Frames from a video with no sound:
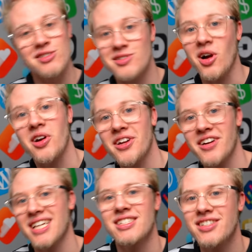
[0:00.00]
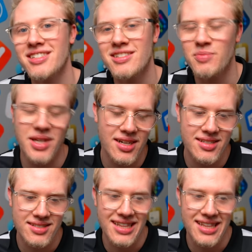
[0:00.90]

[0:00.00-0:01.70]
start your engines? Because